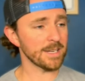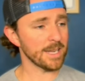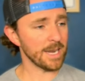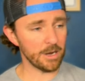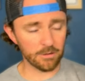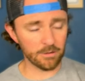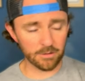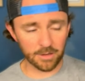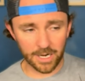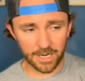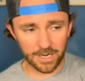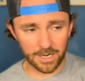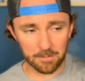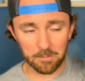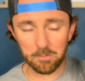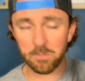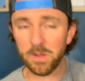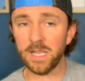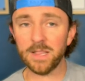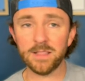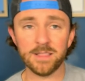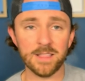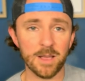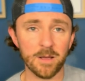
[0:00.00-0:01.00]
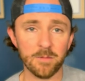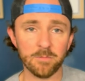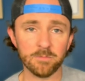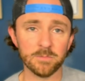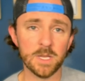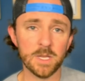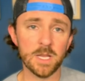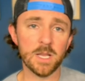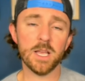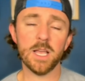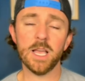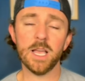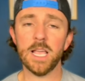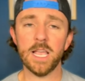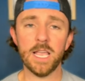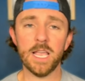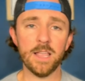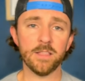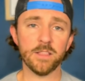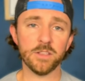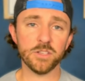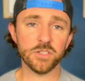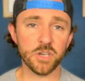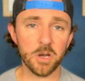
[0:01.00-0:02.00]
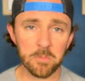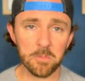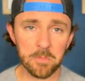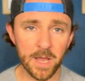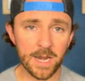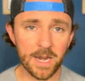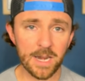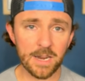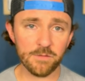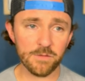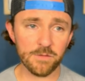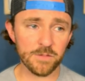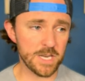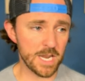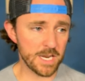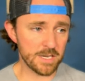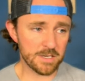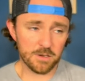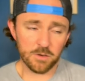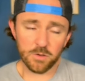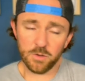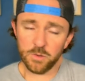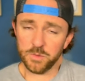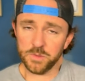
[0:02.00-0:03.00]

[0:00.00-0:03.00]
Carolina beat them in the Jumpman Invitational.